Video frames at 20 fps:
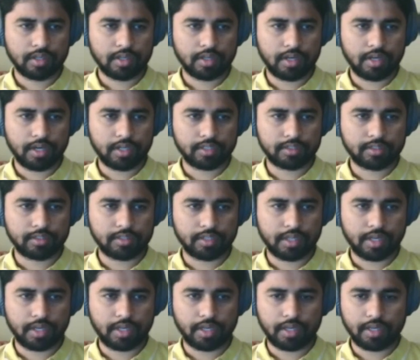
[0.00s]
Let's
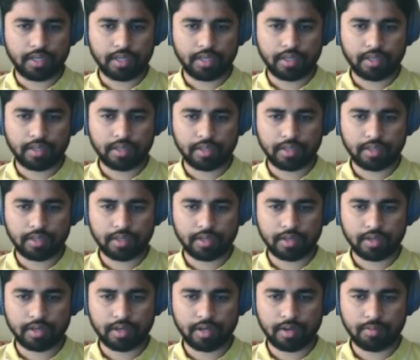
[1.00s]
say
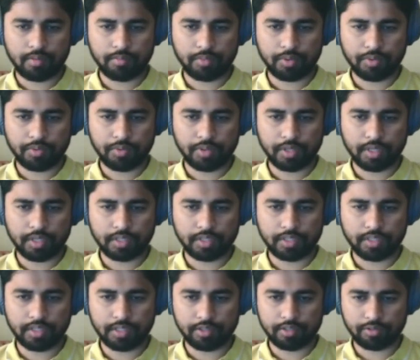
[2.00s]
I'm doing it
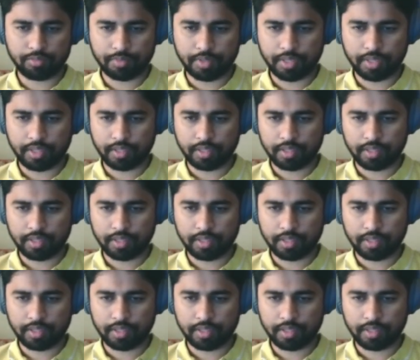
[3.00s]
this way.